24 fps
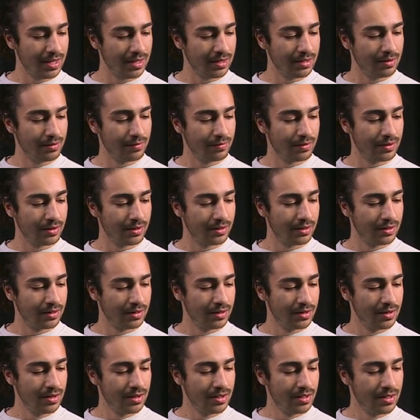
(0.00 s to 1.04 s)
end of our
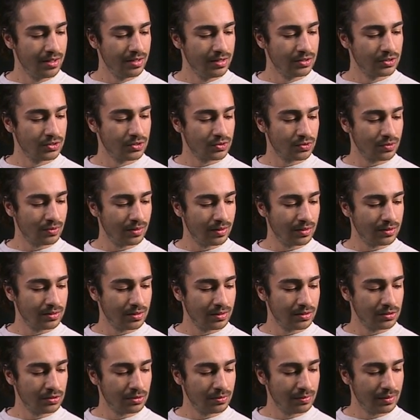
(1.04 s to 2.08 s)
string. So
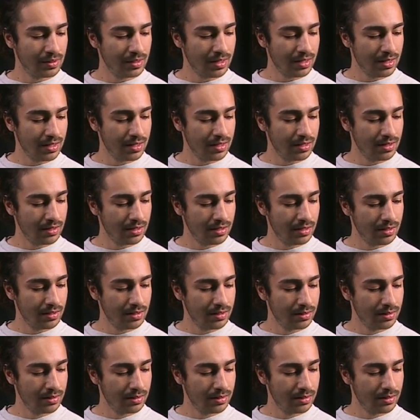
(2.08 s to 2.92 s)
this would be end.